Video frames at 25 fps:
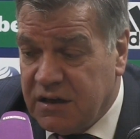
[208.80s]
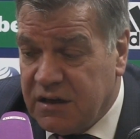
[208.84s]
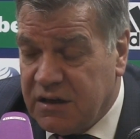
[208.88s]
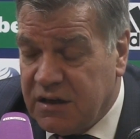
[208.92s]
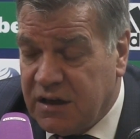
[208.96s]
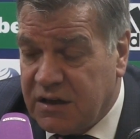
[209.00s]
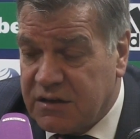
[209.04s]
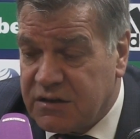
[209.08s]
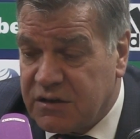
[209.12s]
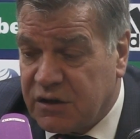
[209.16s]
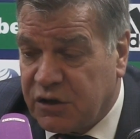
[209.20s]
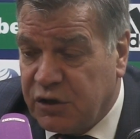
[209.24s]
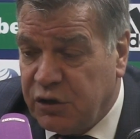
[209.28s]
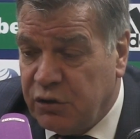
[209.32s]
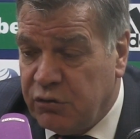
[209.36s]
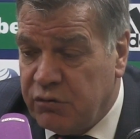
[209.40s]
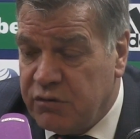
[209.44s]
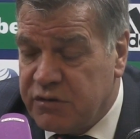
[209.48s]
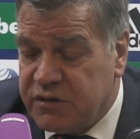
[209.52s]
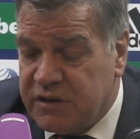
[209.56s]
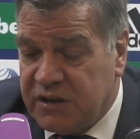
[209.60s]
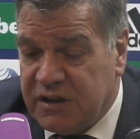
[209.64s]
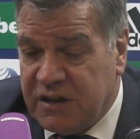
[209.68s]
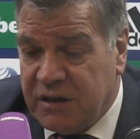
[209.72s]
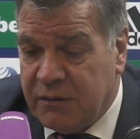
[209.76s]
that
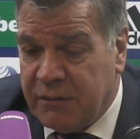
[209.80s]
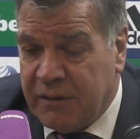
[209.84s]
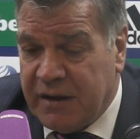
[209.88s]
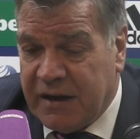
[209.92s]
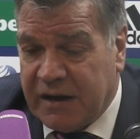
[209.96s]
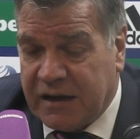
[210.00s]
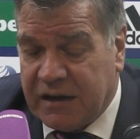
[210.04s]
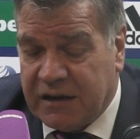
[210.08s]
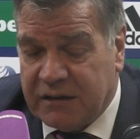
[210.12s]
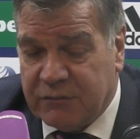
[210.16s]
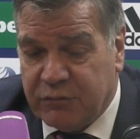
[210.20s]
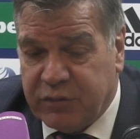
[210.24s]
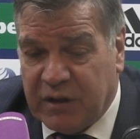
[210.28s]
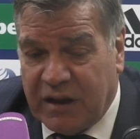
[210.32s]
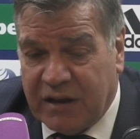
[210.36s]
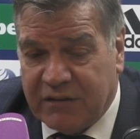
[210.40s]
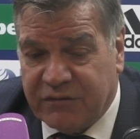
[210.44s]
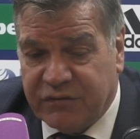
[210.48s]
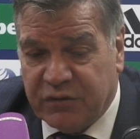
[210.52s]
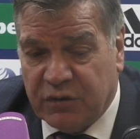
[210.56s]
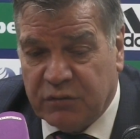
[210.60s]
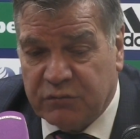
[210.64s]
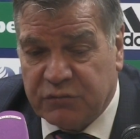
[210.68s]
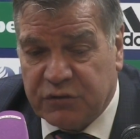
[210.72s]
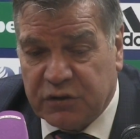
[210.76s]
security at the back and
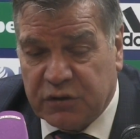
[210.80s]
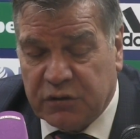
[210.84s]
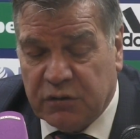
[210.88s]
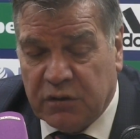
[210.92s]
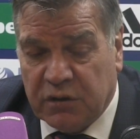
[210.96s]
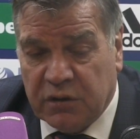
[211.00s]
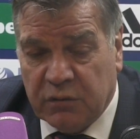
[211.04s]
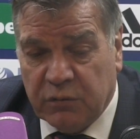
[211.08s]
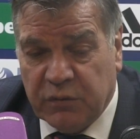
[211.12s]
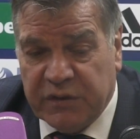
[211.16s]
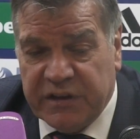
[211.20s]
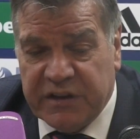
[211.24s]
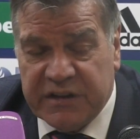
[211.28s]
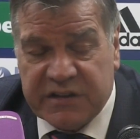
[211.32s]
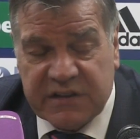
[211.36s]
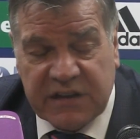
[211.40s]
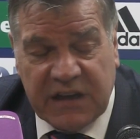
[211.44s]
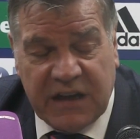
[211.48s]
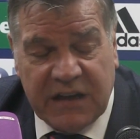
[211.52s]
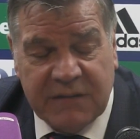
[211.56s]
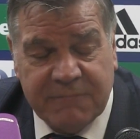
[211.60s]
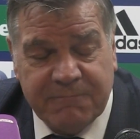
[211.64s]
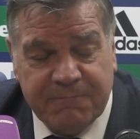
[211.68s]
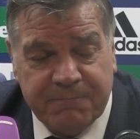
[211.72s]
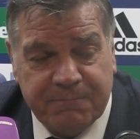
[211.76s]
platform to go on and win this
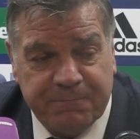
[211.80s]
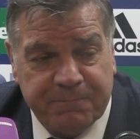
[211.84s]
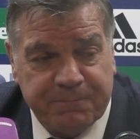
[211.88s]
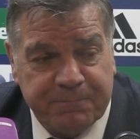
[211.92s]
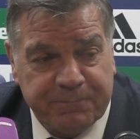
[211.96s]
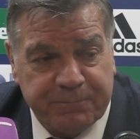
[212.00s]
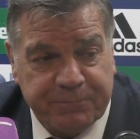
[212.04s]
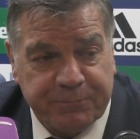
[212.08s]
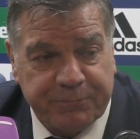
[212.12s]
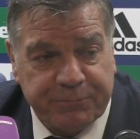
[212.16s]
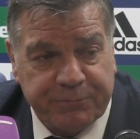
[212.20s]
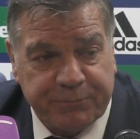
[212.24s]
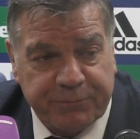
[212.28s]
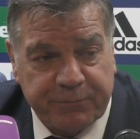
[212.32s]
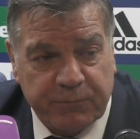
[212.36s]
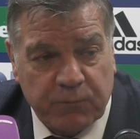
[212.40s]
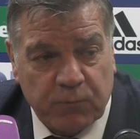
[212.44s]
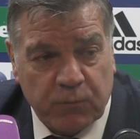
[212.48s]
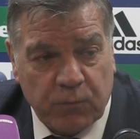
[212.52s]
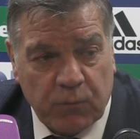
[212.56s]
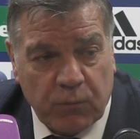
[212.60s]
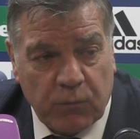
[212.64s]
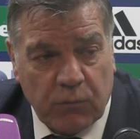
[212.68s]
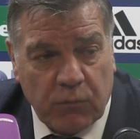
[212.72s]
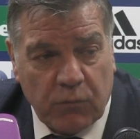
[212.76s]
game. Um,
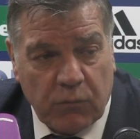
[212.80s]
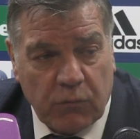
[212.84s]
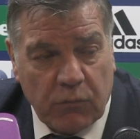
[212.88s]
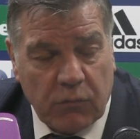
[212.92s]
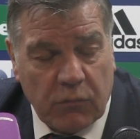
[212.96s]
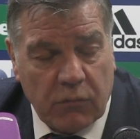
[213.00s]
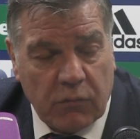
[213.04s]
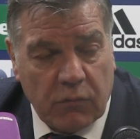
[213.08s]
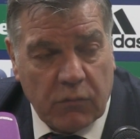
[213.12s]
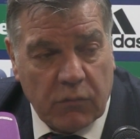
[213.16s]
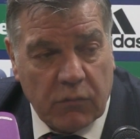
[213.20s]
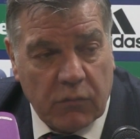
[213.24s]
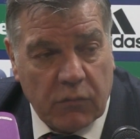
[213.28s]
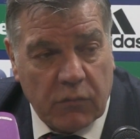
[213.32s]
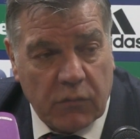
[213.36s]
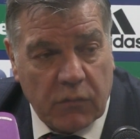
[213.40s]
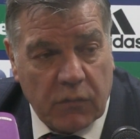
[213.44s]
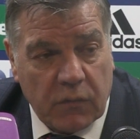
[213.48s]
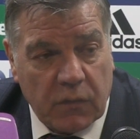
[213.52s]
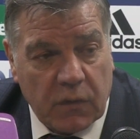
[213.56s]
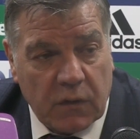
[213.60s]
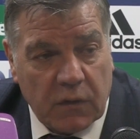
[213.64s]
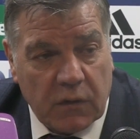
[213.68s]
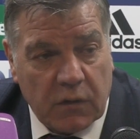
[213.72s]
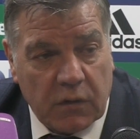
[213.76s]
sort of
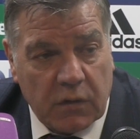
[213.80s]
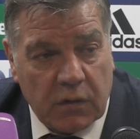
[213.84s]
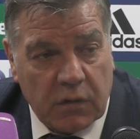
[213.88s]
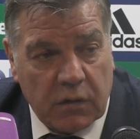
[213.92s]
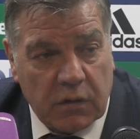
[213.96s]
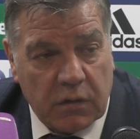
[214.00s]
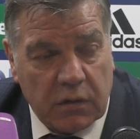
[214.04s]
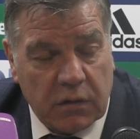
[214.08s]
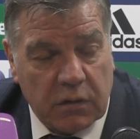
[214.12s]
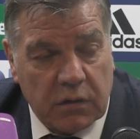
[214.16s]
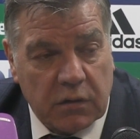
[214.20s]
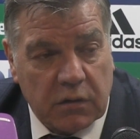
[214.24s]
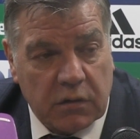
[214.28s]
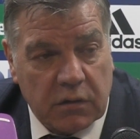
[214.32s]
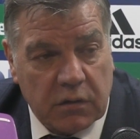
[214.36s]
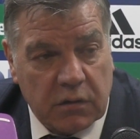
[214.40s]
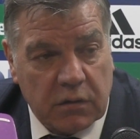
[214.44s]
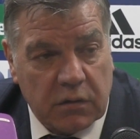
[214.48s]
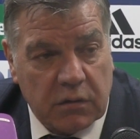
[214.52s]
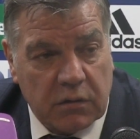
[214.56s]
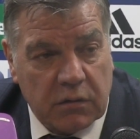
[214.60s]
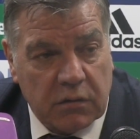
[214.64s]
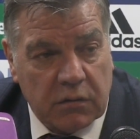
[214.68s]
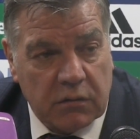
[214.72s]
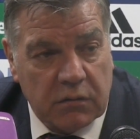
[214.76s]
Christian Benteke seemed to get a
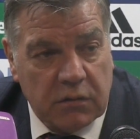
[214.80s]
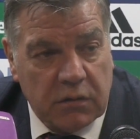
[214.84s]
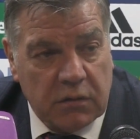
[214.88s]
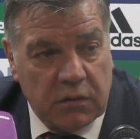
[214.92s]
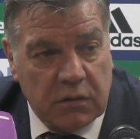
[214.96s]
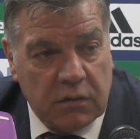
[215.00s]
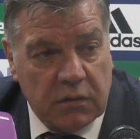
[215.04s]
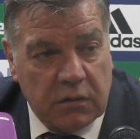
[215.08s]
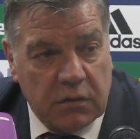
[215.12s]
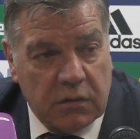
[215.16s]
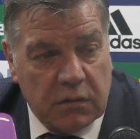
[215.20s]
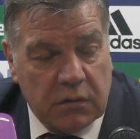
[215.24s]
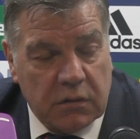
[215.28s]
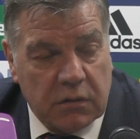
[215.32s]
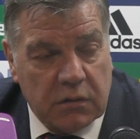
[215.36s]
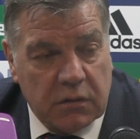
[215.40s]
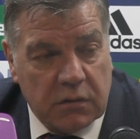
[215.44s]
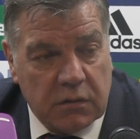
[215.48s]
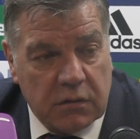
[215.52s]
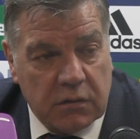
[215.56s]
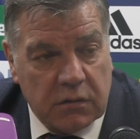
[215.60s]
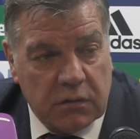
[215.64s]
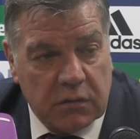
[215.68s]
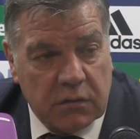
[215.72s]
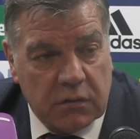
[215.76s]
bit frustrated, got
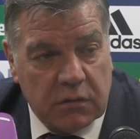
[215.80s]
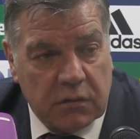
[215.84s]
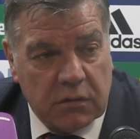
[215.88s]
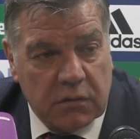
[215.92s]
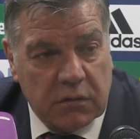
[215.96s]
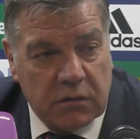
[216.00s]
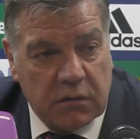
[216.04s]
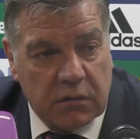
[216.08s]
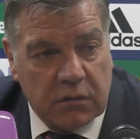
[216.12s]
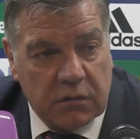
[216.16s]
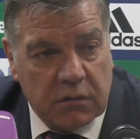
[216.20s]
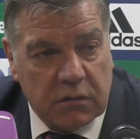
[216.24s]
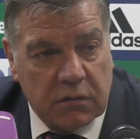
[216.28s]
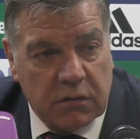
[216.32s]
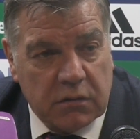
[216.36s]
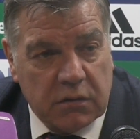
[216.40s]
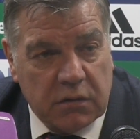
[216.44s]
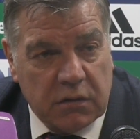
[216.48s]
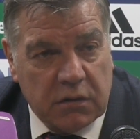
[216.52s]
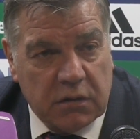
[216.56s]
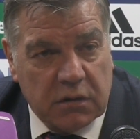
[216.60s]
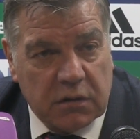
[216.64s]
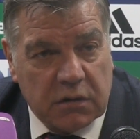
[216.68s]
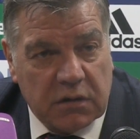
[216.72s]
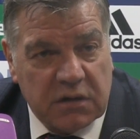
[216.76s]
himself booked.
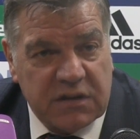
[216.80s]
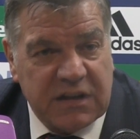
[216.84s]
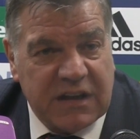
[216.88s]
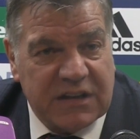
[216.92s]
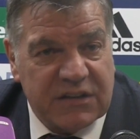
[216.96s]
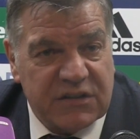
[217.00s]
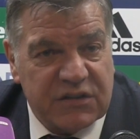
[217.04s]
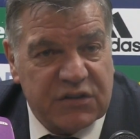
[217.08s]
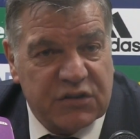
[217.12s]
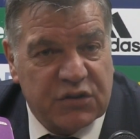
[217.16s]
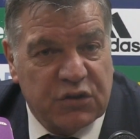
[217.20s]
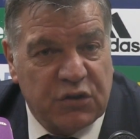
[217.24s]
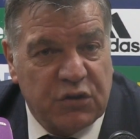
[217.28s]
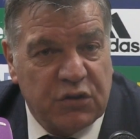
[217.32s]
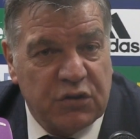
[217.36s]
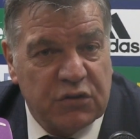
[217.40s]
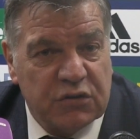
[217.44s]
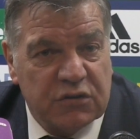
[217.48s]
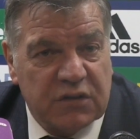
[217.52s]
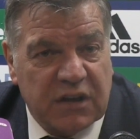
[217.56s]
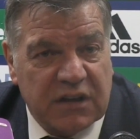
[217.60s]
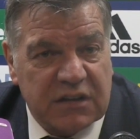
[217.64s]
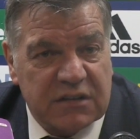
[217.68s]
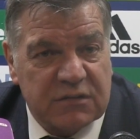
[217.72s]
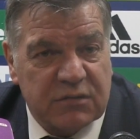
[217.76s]
Because he hadn't
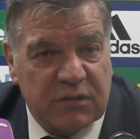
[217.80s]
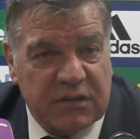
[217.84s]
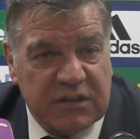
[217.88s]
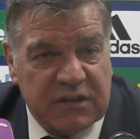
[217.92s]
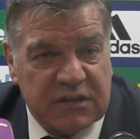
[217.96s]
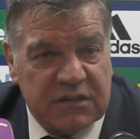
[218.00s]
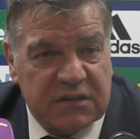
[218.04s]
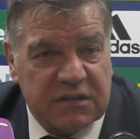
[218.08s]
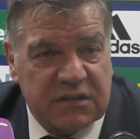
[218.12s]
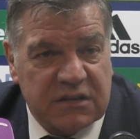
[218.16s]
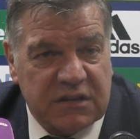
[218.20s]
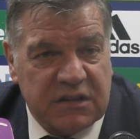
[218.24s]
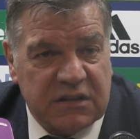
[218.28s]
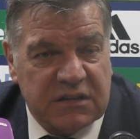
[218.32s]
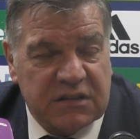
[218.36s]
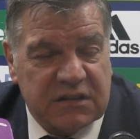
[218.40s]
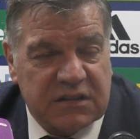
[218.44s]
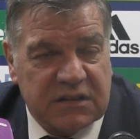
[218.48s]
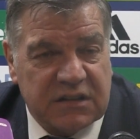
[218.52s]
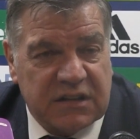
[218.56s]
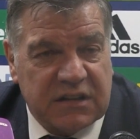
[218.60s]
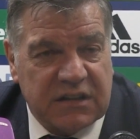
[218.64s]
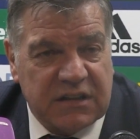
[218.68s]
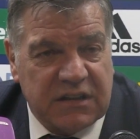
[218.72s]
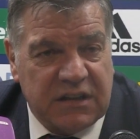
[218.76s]
scored, that's what he's, he's
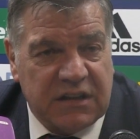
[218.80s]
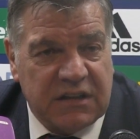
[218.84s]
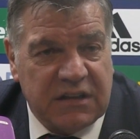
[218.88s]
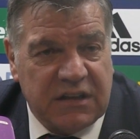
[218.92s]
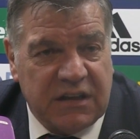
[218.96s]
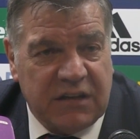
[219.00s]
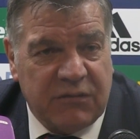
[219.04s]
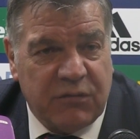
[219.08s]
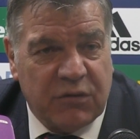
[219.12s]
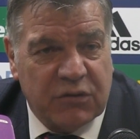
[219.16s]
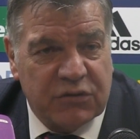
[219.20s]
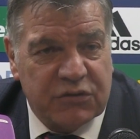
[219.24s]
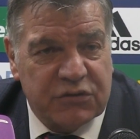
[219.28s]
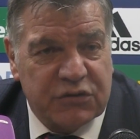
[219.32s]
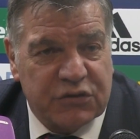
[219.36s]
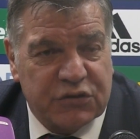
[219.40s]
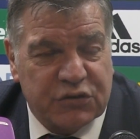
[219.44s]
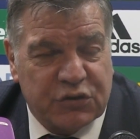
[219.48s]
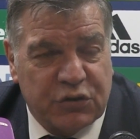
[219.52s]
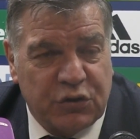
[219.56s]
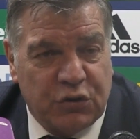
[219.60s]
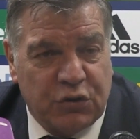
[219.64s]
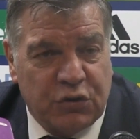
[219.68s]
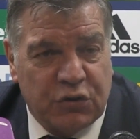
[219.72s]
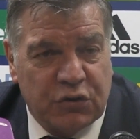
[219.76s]
he, he wants to
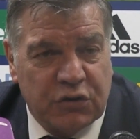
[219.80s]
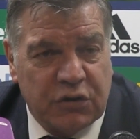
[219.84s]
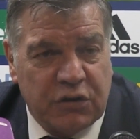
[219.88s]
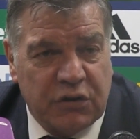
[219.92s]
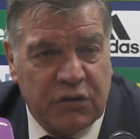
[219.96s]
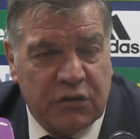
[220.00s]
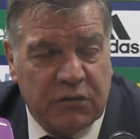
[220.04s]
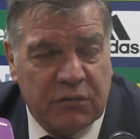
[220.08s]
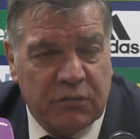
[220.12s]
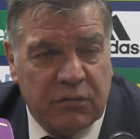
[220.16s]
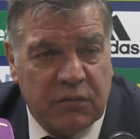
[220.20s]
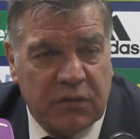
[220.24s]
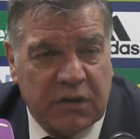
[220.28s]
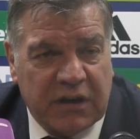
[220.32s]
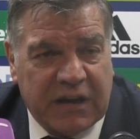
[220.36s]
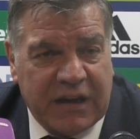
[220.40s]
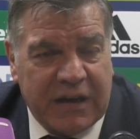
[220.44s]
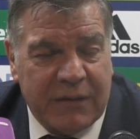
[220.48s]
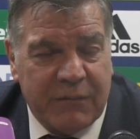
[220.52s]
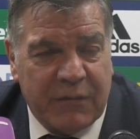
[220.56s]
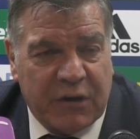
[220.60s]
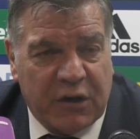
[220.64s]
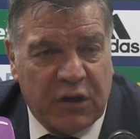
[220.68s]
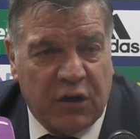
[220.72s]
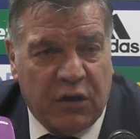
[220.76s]
score, you know, we want to
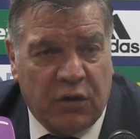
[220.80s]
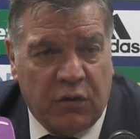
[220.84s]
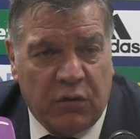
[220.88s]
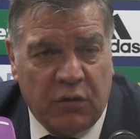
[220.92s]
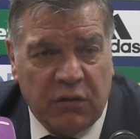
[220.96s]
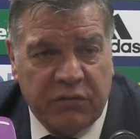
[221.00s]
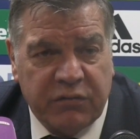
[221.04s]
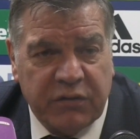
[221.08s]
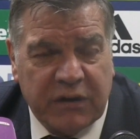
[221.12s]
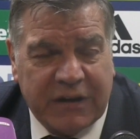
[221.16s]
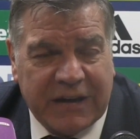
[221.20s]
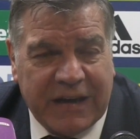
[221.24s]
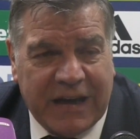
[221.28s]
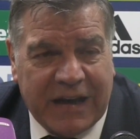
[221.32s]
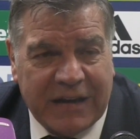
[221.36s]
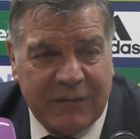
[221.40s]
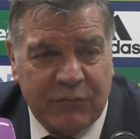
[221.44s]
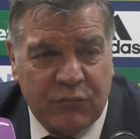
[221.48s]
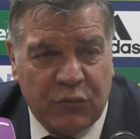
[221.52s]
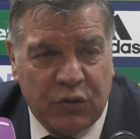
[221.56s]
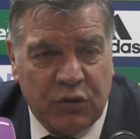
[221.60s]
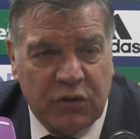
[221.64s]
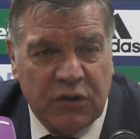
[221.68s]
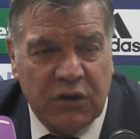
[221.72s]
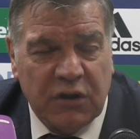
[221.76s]
get him a goal if we
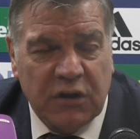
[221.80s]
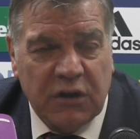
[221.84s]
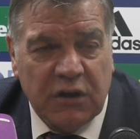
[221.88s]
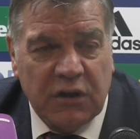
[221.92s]
can, but